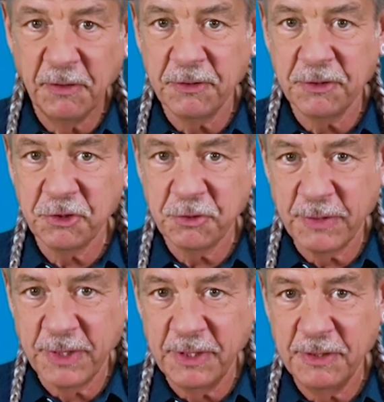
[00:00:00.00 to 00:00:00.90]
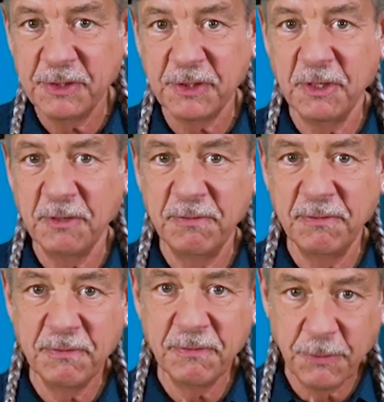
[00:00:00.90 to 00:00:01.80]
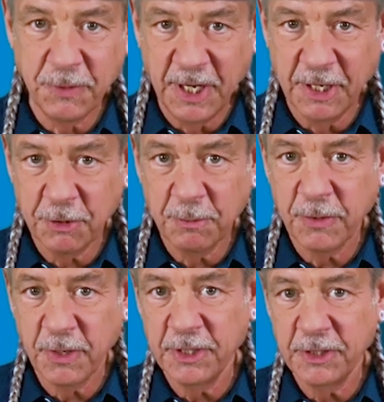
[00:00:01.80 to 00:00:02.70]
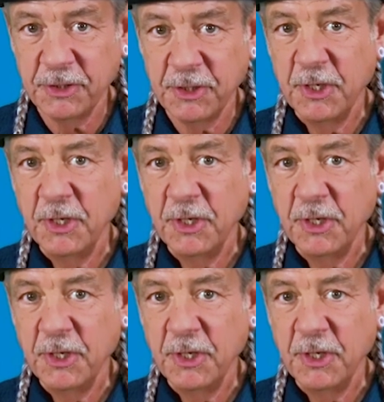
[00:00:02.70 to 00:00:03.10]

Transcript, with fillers: the strengths of free enterprise